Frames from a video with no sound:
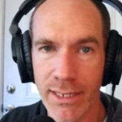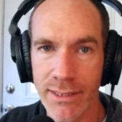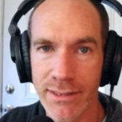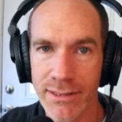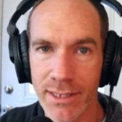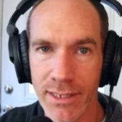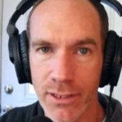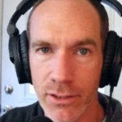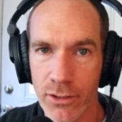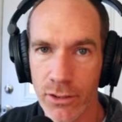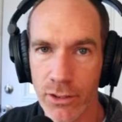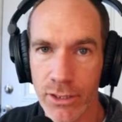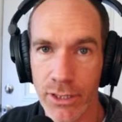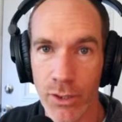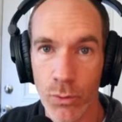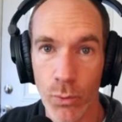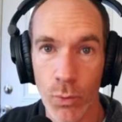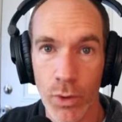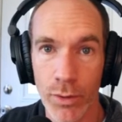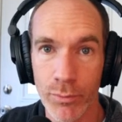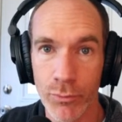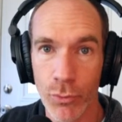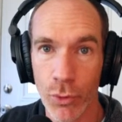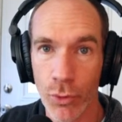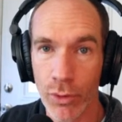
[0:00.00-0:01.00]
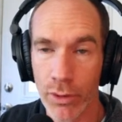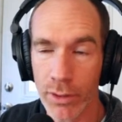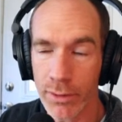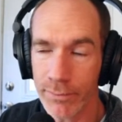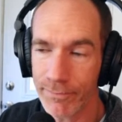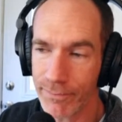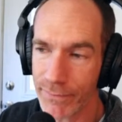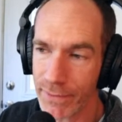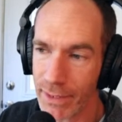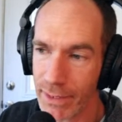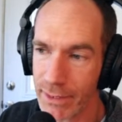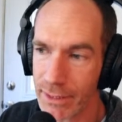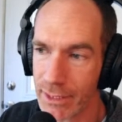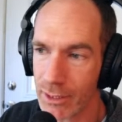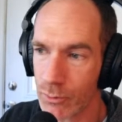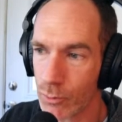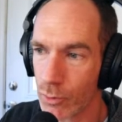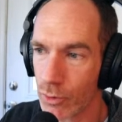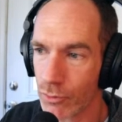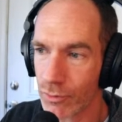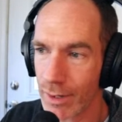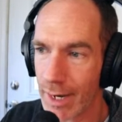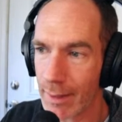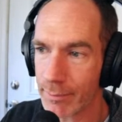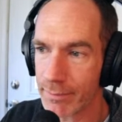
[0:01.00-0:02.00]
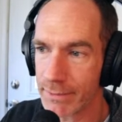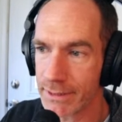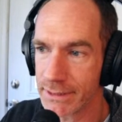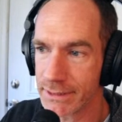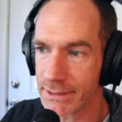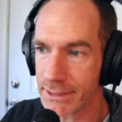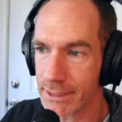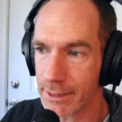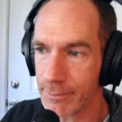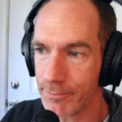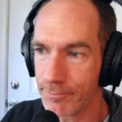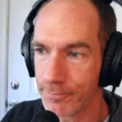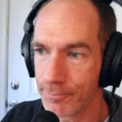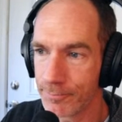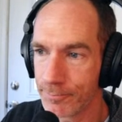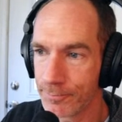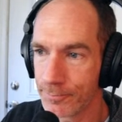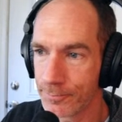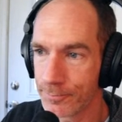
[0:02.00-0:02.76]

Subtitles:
and take a look at one more, and then we'll wrap this up.